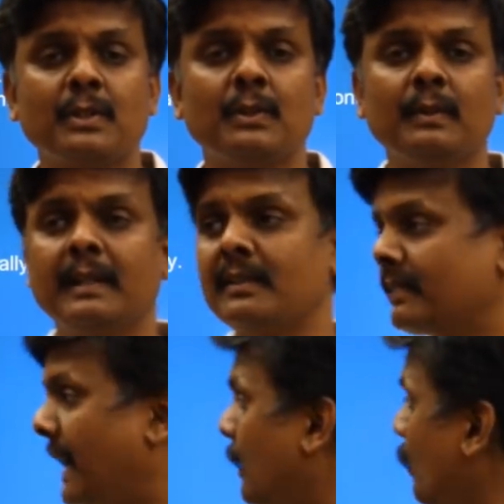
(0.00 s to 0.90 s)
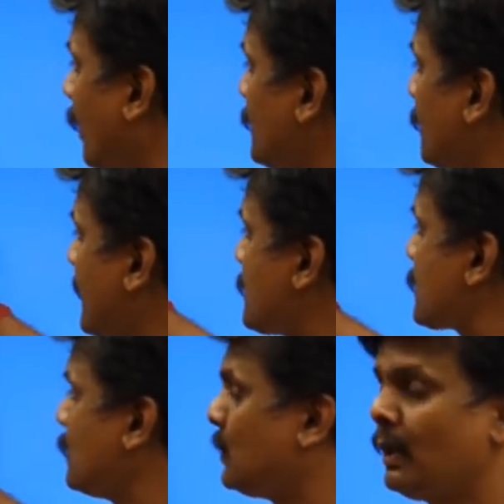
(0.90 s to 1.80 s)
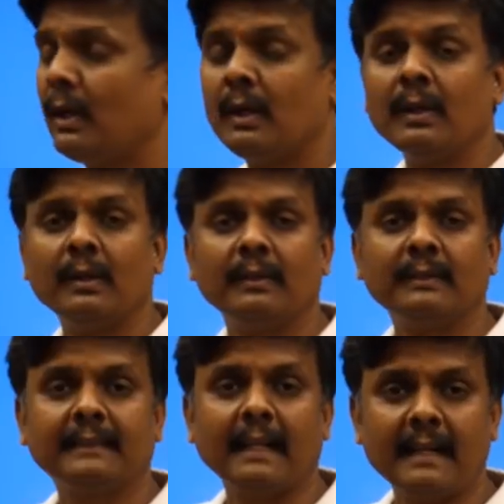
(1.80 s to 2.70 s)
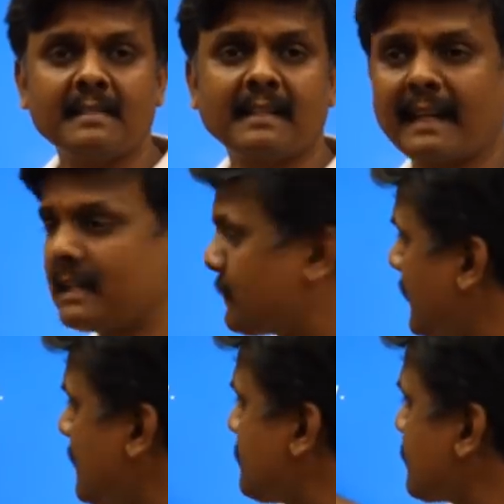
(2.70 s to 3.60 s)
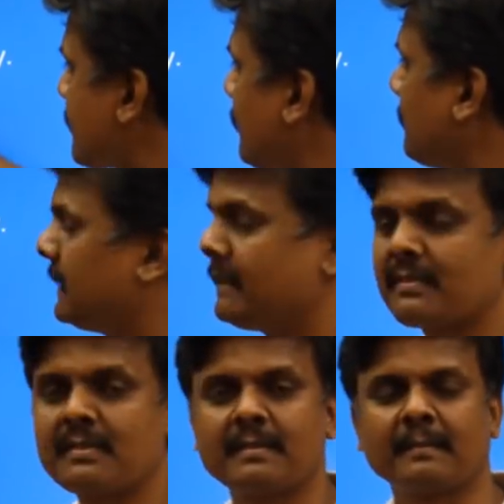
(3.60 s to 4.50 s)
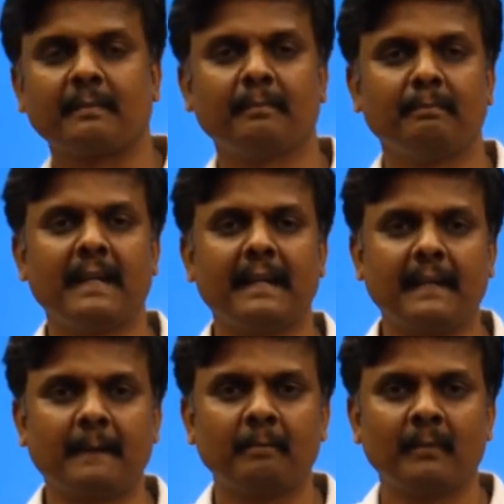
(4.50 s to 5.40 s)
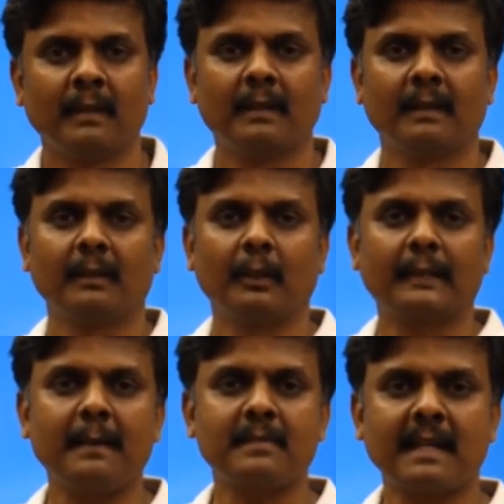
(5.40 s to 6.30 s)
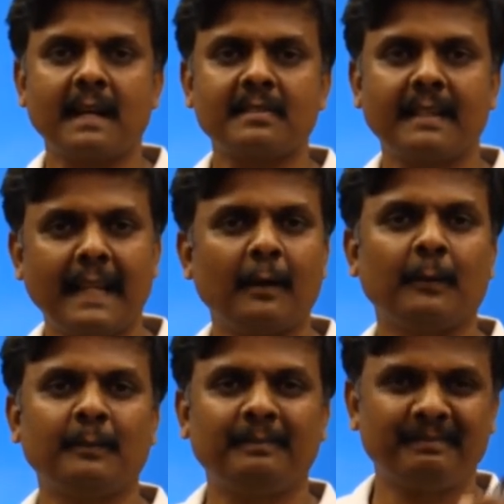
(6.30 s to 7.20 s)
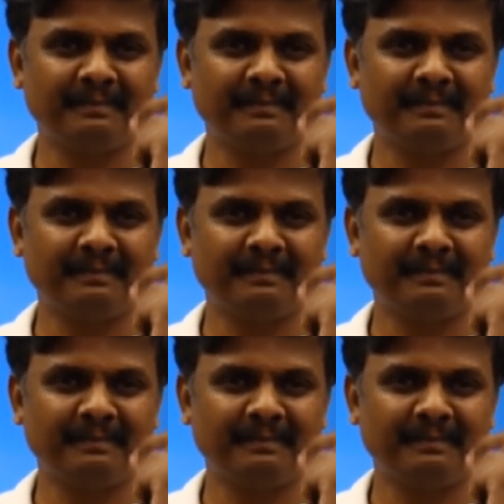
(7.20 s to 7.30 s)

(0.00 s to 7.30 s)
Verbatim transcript: do is I want you guys to 30 seconds. Please remember this. Be ready. Your time starts now.